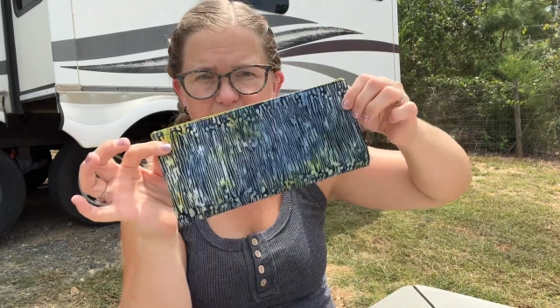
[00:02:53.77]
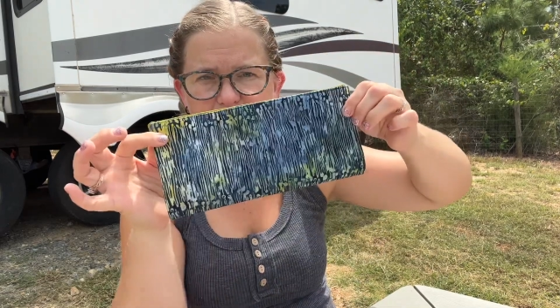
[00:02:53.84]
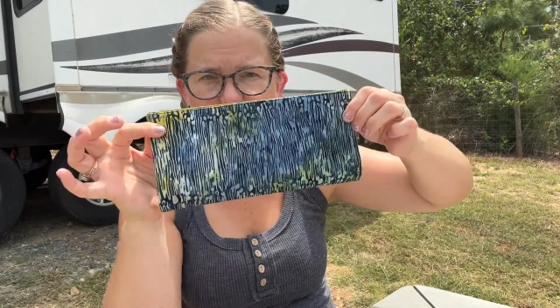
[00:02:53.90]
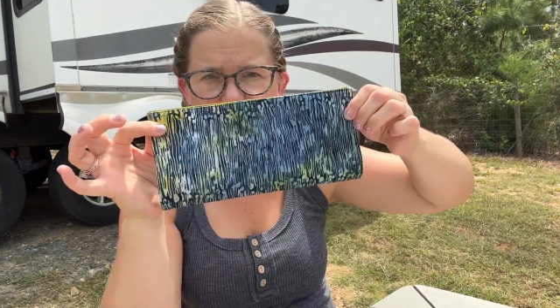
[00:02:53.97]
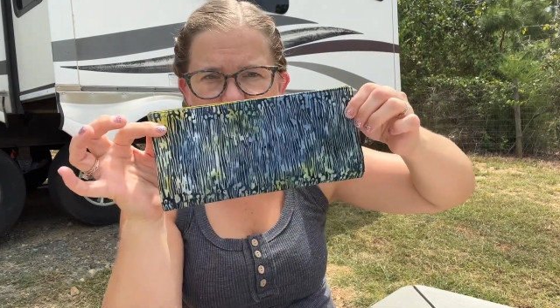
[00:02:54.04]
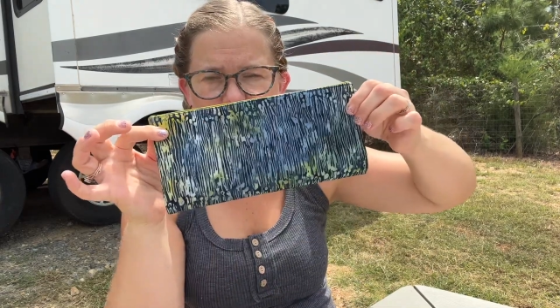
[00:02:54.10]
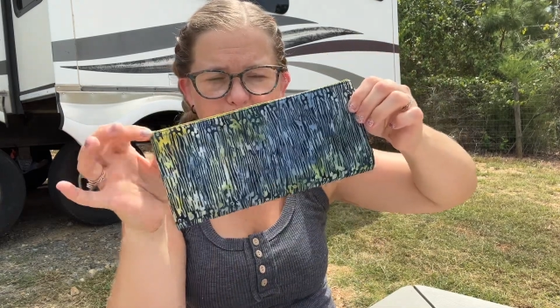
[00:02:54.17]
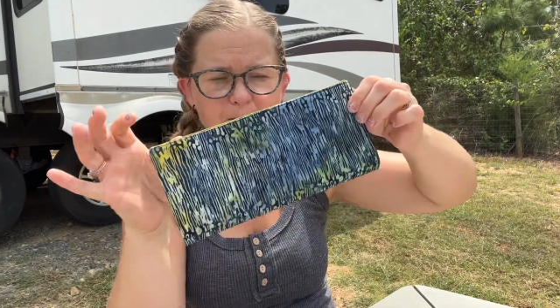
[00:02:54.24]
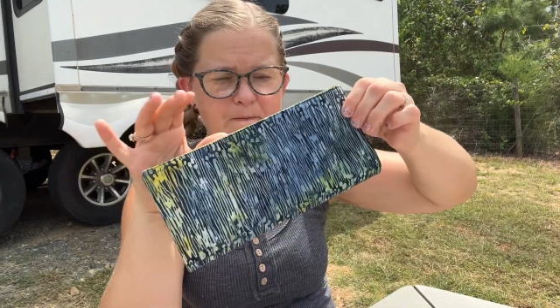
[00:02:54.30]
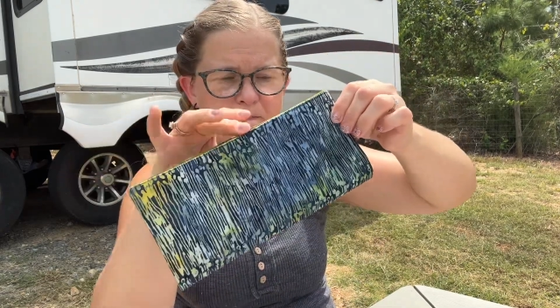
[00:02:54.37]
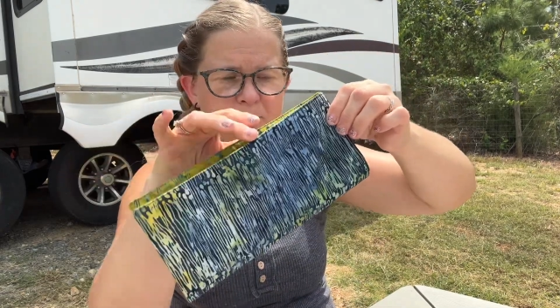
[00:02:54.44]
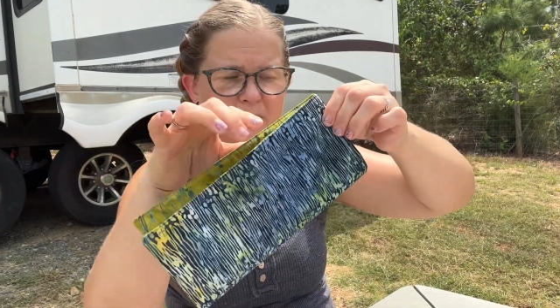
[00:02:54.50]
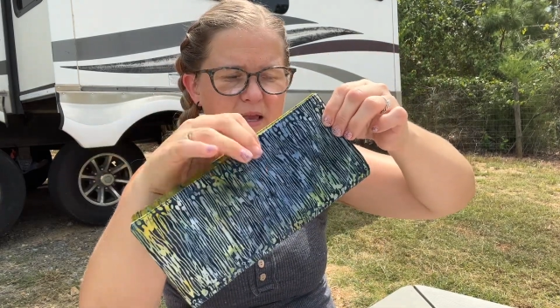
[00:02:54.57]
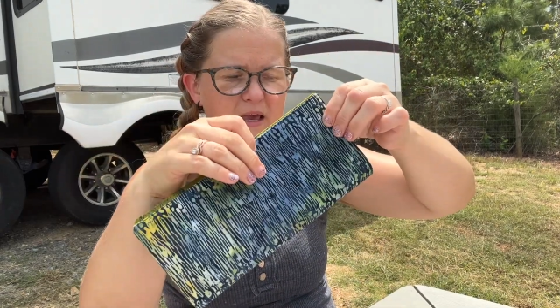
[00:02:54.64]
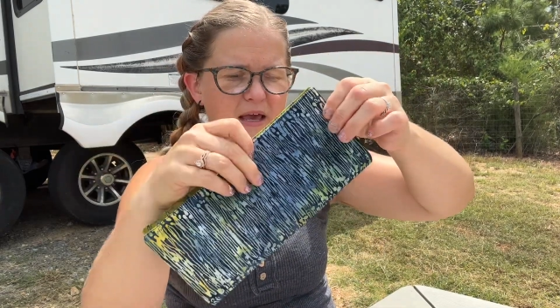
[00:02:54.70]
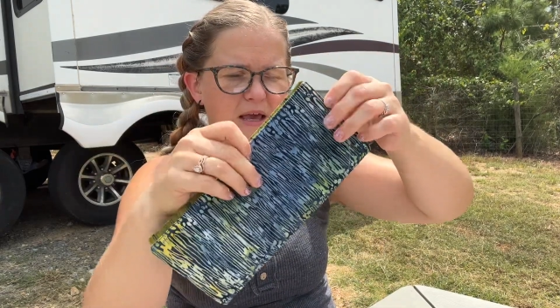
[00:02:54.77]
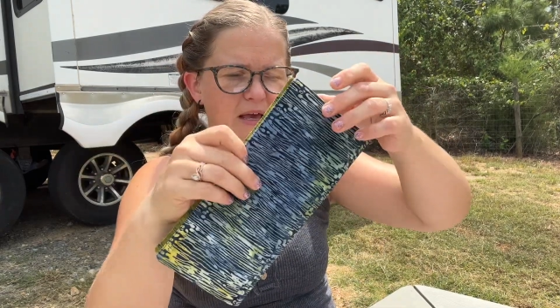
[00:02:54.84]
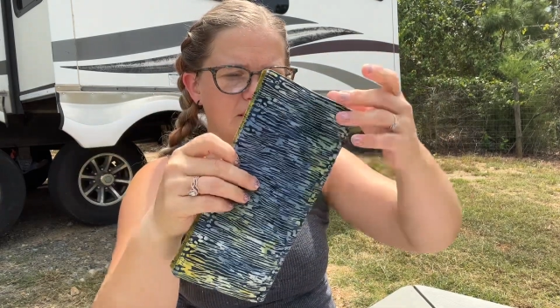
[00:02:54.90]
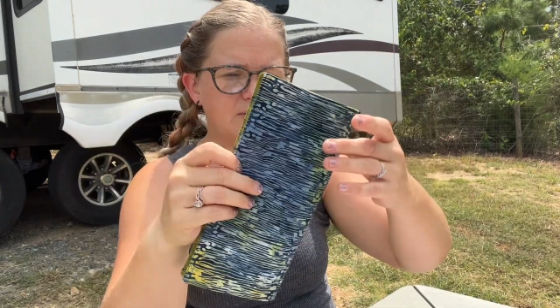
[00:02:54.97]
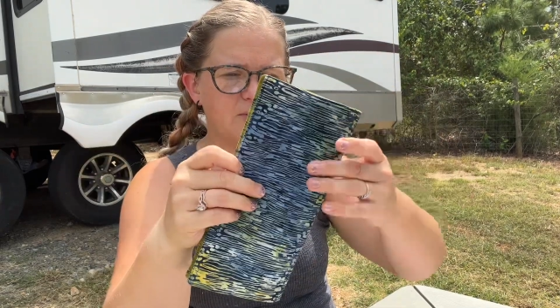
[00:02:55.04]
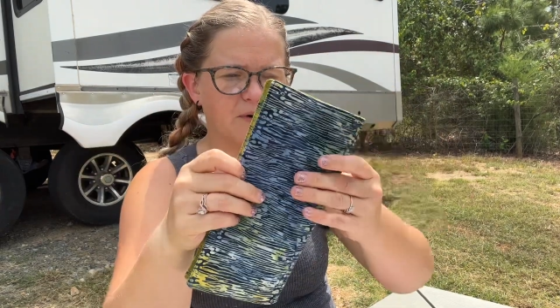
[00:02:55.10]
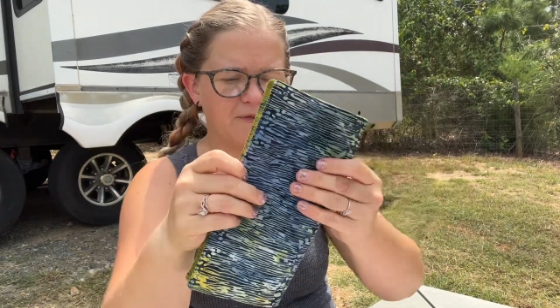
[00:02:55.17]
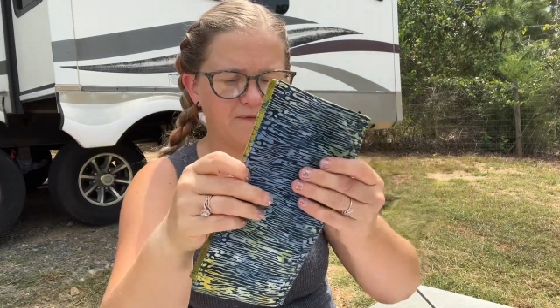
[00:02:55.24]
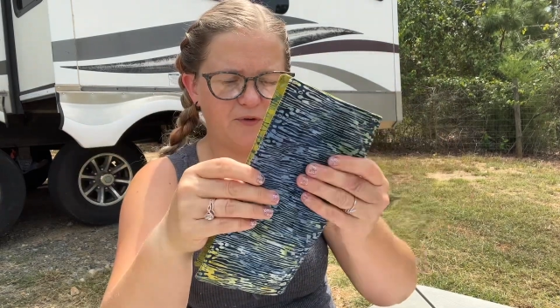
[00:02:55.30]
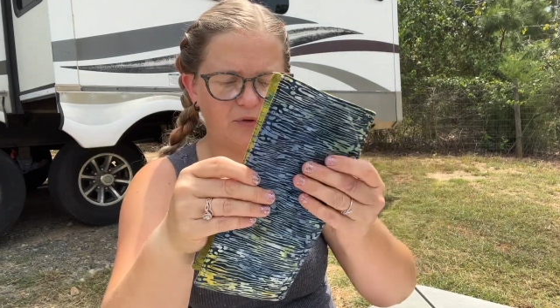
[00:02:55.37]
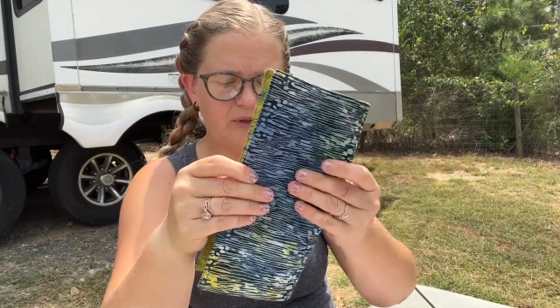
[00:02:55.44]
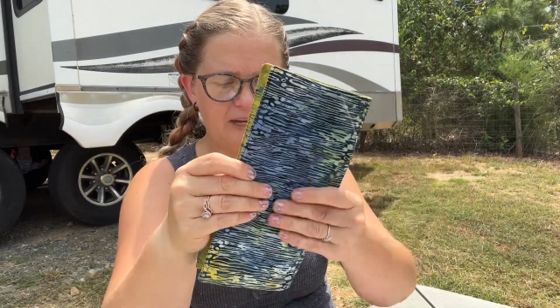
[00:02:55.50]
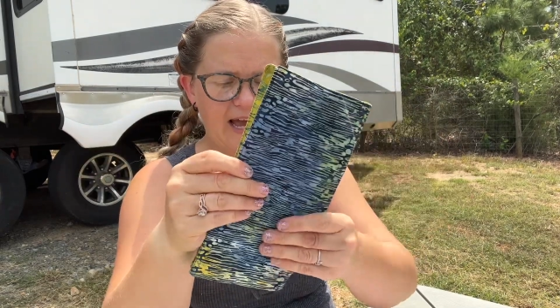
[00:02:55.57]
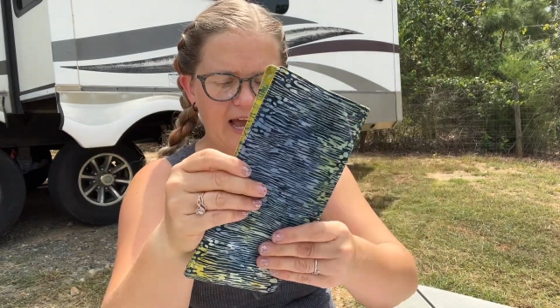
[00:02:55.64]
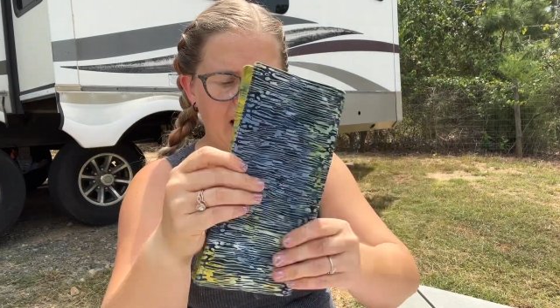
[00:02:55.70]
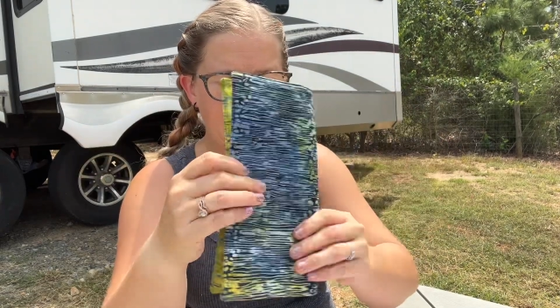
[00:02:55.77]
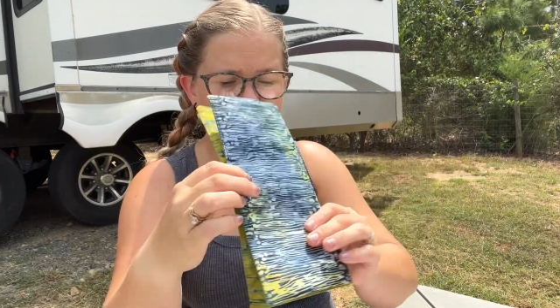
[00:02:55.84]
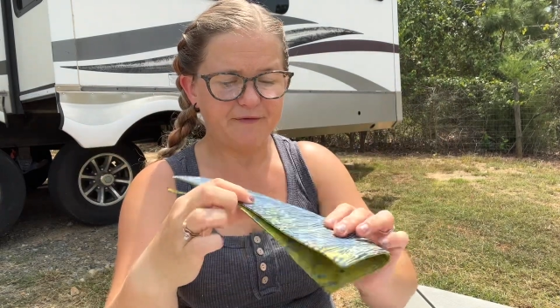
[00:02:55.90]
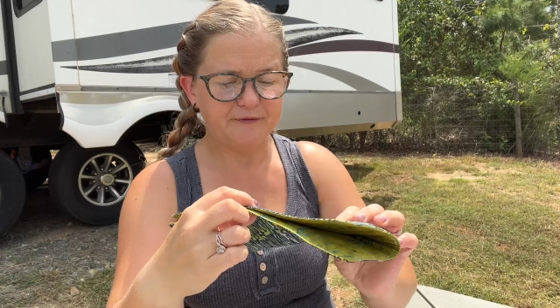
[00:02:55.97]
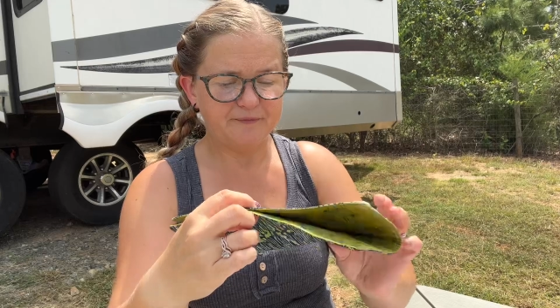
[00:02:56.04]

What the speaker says: okay? So we're going to fold in half.